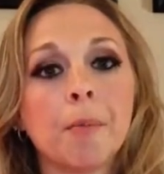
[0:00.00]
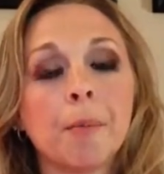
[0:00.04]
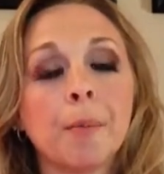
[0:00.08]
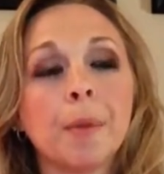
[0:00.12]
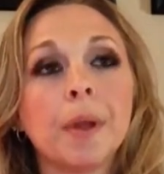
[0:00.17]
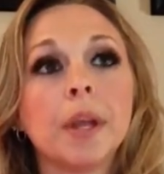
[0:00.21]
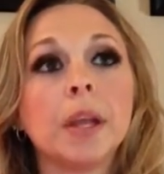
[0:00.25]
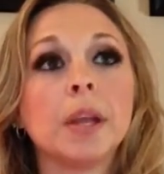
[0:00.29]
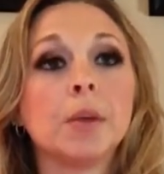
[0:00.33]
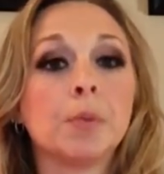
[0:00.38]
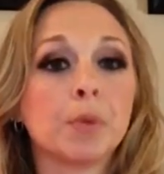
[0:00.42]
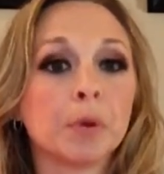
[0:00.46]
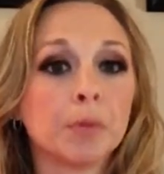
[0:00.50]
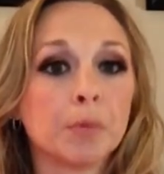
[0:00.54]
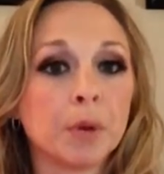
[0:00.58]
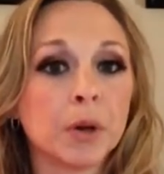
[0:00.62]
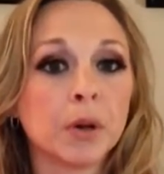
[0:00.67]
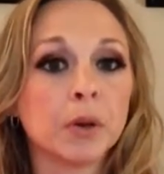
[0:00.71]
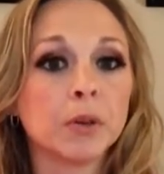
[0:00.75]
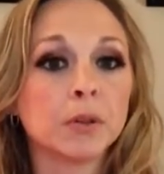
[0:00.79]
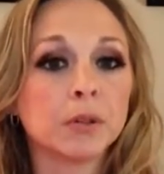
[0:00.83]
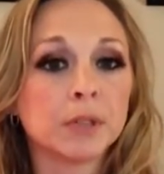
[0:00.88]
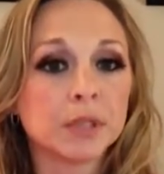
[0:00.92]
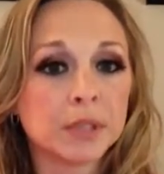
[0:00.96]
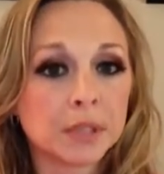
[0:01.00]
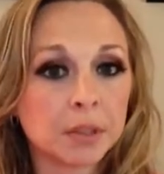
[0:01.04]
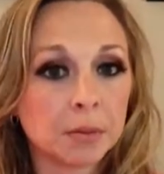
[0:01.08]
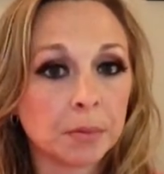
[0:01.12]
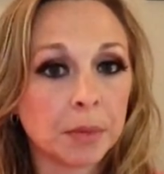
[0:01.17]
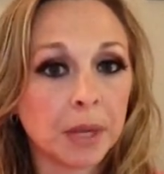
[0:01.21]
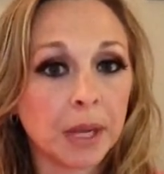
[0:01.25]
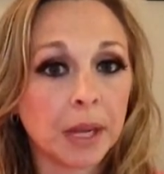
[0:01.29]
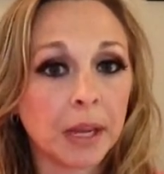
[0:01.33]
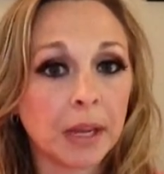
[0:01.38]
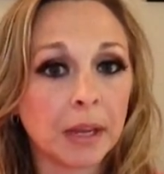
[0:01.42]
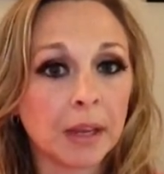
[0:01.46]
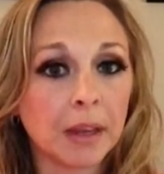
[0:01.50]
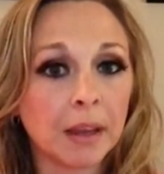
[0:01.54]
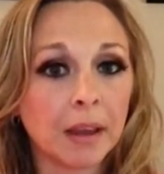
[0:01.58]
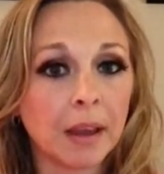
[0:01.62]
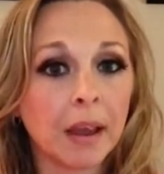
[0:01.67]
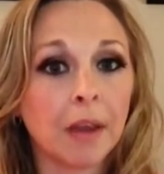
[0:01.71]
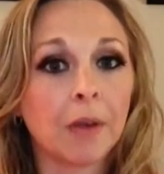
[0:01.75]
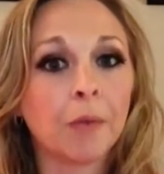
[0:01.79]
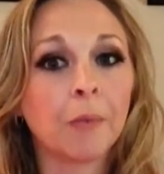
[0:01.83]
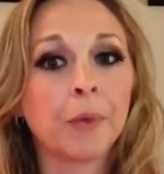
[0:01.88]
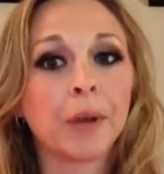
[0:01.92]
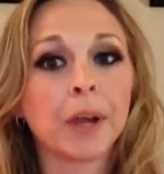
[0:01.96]
he proposed to me,
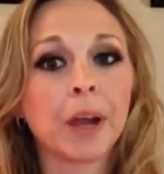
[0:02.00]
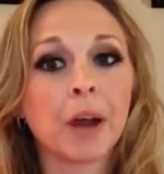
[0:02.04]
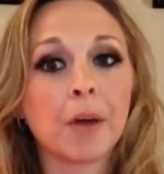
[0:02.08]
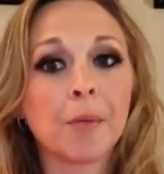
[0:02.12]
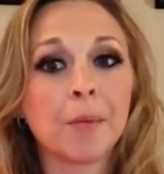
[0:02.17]
and we got